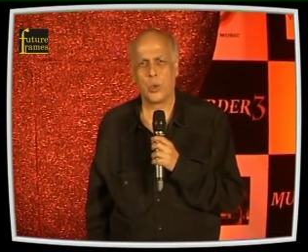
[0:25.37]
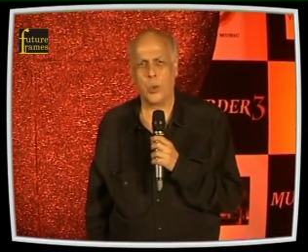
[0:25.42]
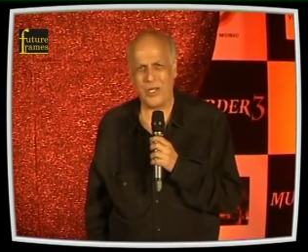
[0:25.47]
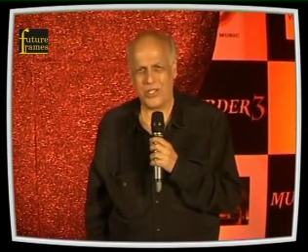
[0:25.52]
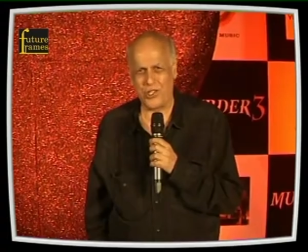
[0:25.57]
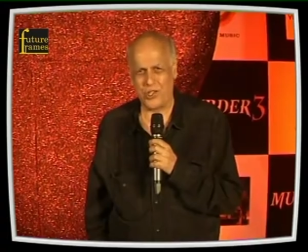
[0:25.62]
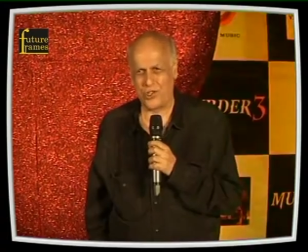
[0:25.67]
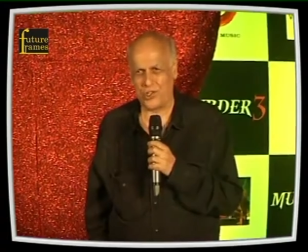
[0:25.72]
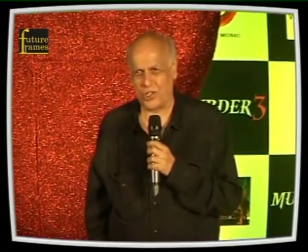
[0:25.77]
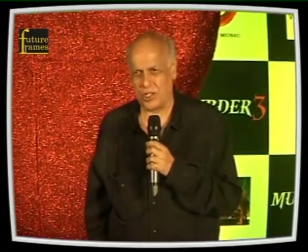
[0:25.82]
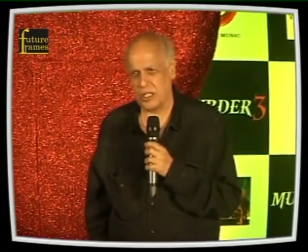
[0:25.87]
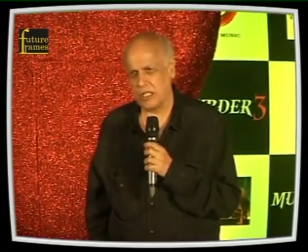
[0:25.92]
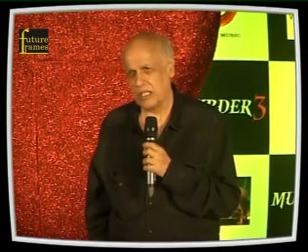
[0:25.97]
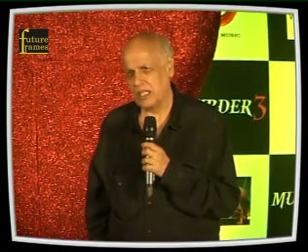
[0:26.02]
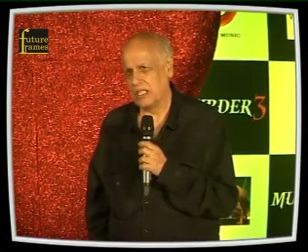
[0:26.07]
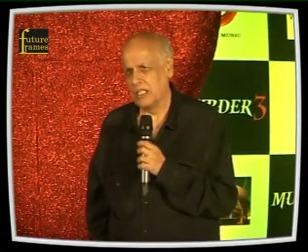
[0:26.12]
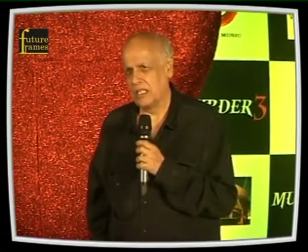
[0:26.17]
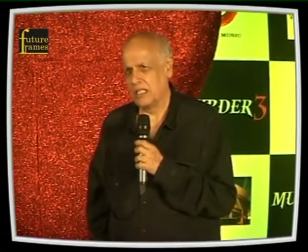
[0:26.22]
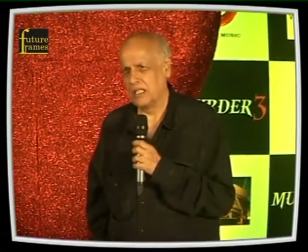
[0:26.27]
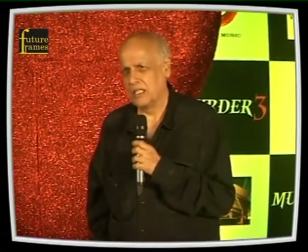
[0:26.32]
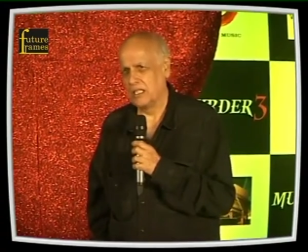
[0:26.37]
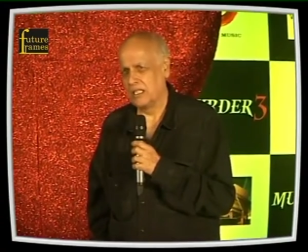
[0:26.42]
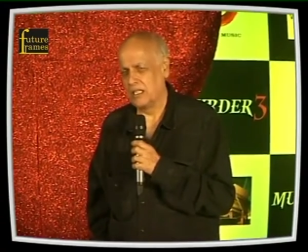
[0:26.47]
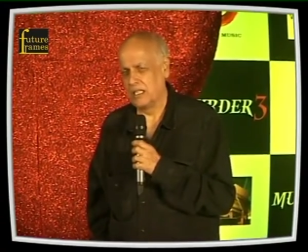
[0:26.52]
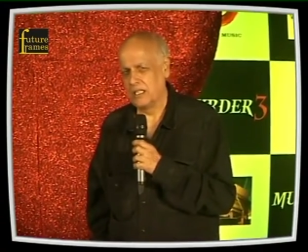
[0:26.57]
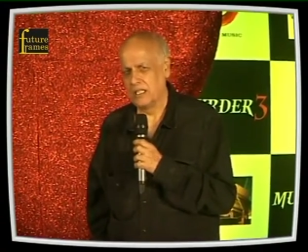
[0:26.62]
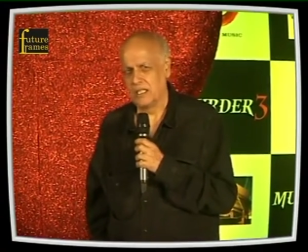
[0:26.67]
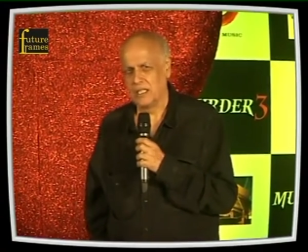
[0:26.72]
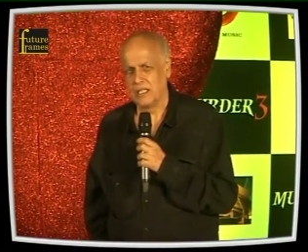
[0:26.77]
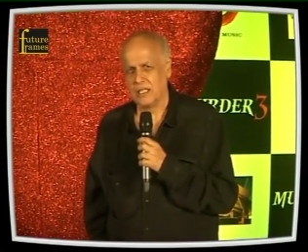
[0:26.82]
questioned
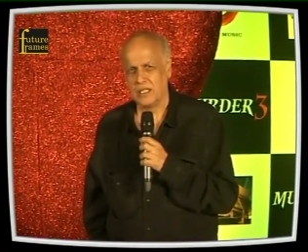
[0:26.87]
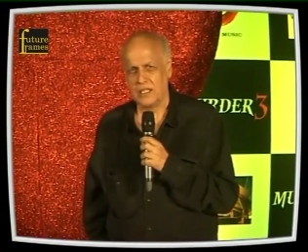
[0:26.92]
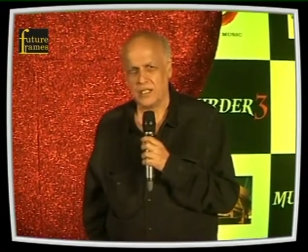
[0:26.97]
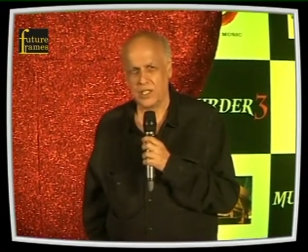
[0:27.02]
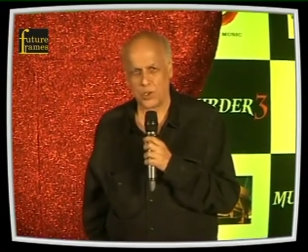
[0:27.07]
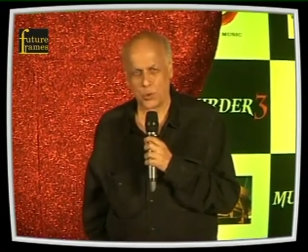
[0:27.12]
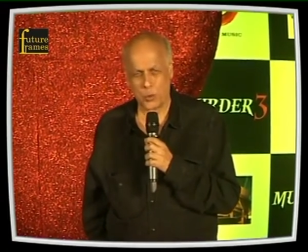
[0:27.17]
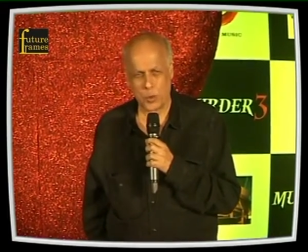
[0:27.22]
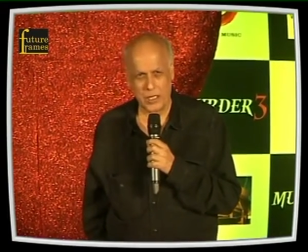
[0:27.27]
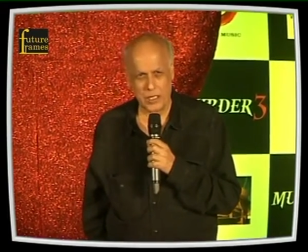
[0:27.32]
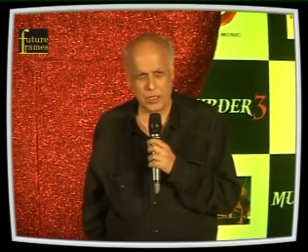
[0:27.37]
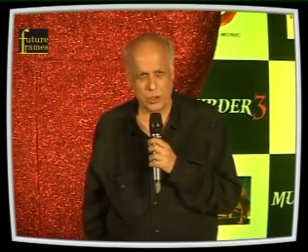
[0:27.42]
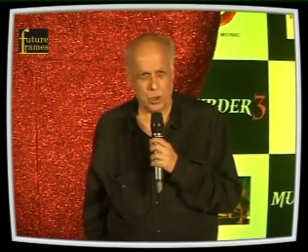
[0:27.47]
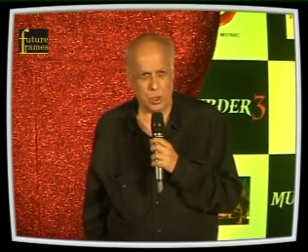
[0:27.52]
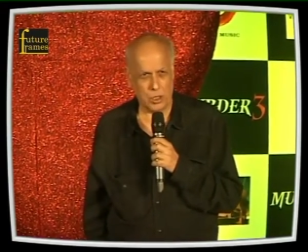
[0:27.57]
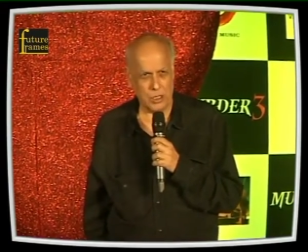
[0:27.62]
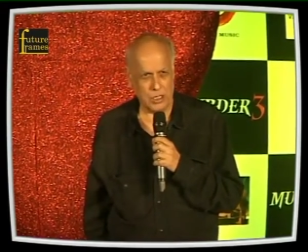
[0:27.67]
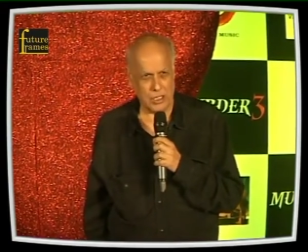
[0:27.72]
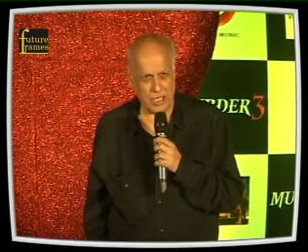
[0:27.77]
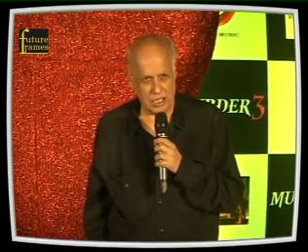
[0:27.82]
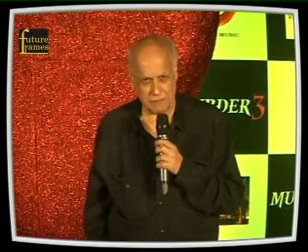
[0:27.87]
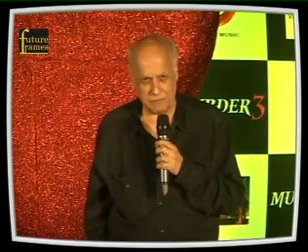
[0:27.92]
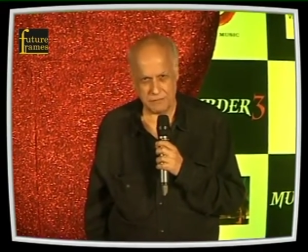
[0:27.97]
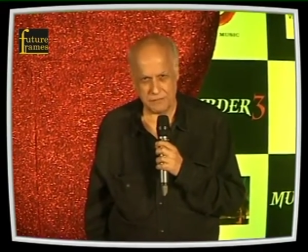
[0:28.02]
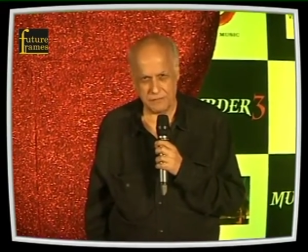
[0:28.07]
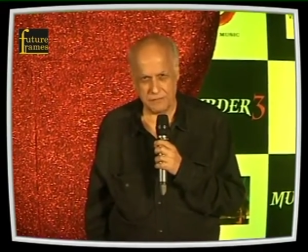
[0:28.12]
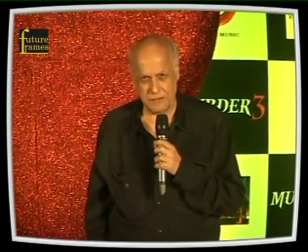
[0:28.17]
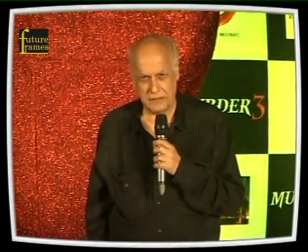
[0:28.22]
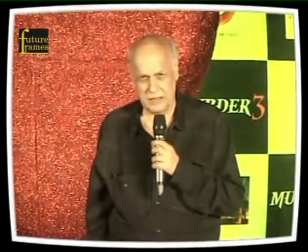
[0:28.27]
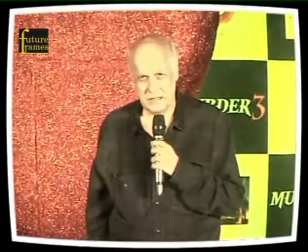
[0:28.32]
this word called
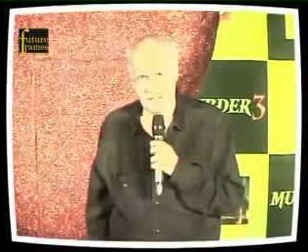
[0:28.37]
love.